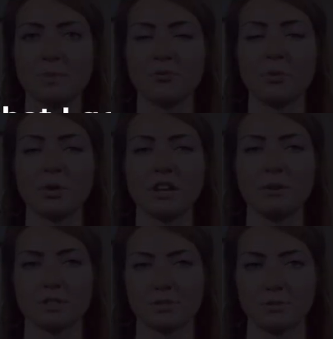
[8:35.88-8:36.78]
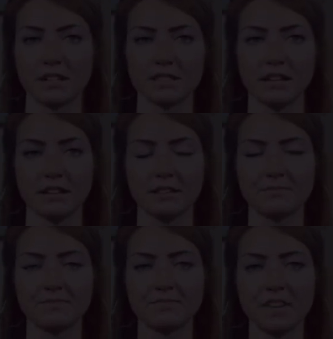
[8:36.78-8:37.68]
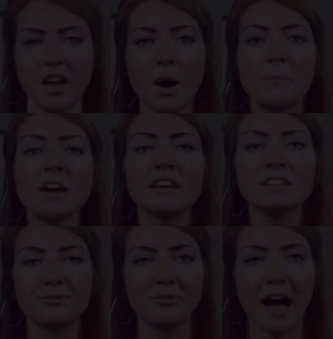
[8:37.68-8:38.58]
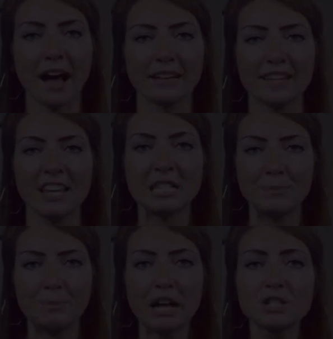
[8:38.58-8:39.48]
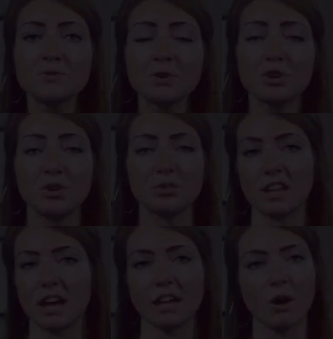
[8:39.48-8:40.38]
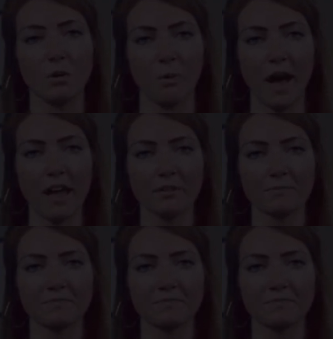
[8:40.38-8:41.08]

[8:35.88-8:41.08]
before he was arrested. But in fact, it is best for you that I go away.